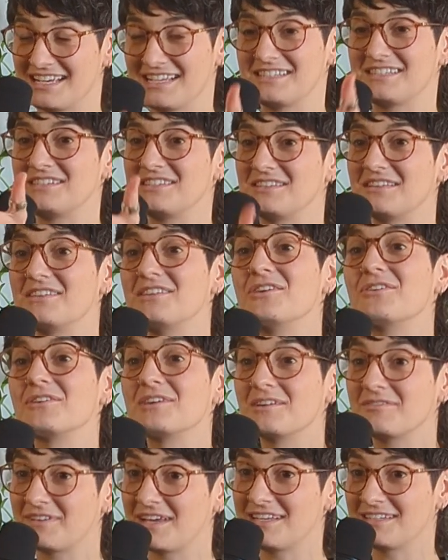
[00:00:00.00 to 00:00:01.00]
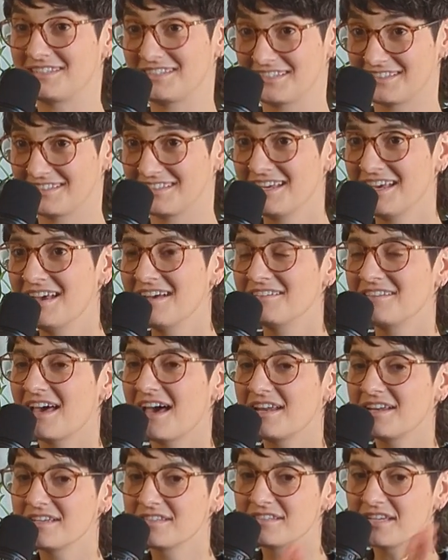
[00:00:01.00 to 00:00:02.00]
is your event.
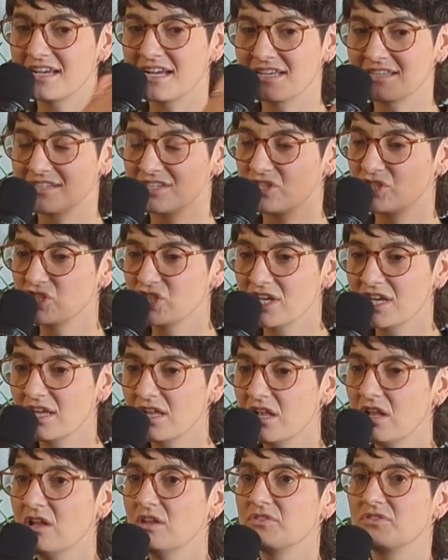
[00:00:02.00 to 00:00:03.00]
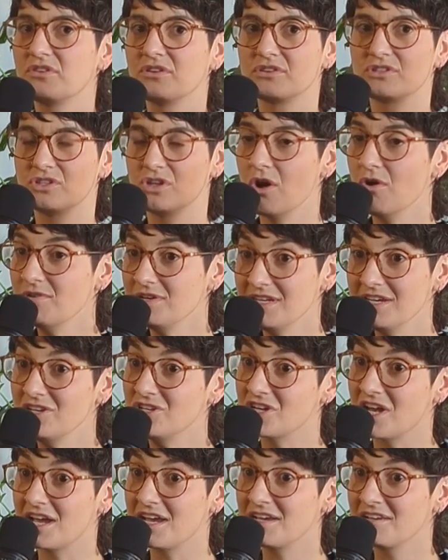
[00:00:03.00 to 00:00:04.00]
It's chill. There's no
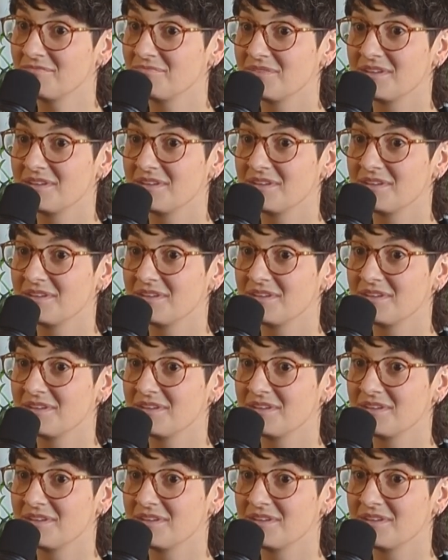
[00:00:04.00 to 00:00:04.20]
DJ.